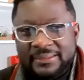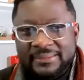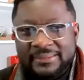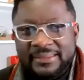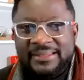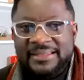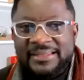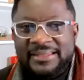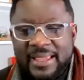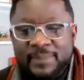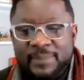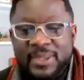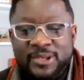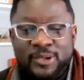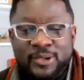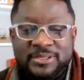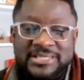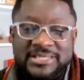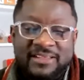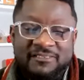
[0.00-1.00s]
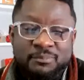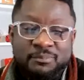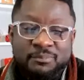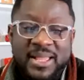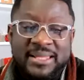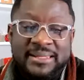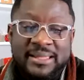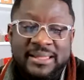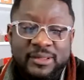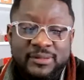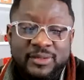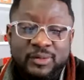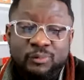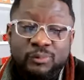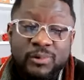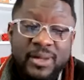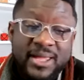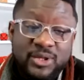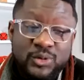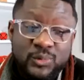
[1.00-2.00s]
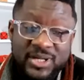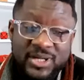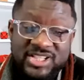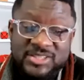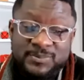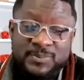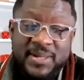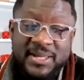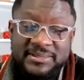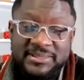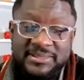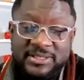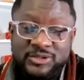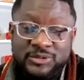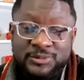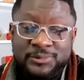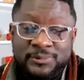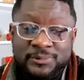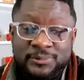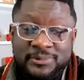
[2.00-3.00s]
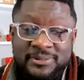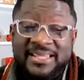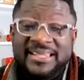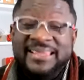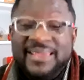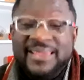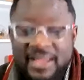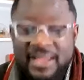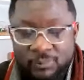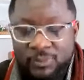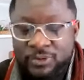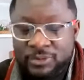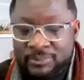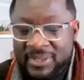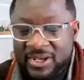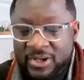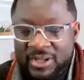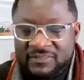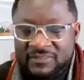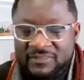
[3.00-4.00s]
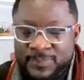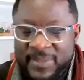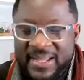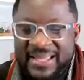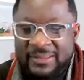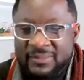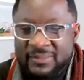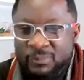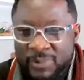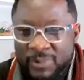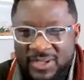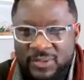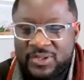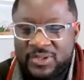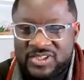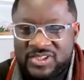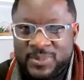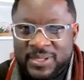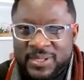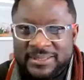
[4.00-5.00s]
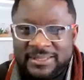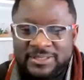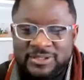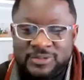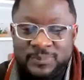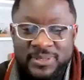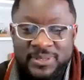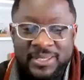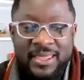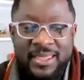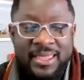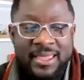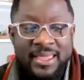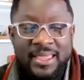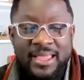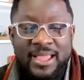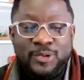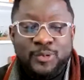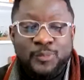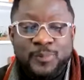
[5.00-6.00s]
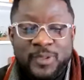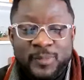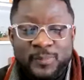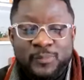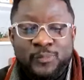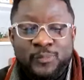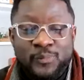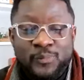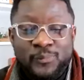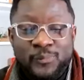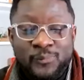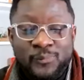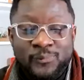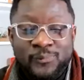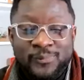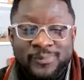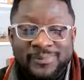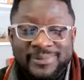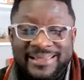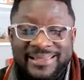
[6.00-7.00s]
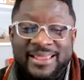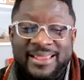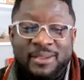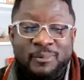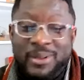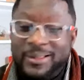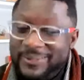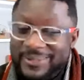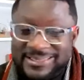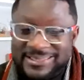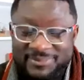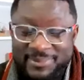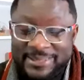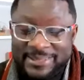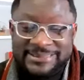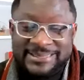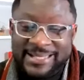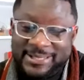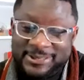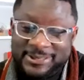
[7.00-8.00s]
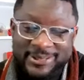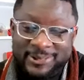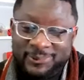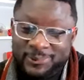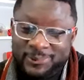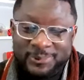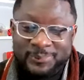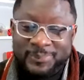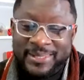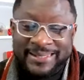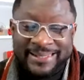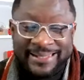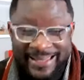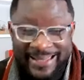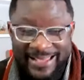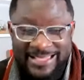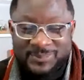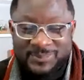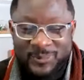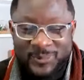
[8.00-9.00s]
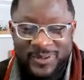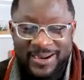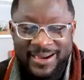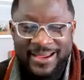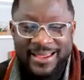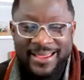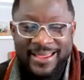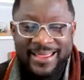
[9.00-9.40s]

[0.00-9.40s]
the day may not have panned out the way you expect it to. The year may not have panned out the way you expect it to be. I know people who, in their wildest imagination, they wouldn't be in the diaspora.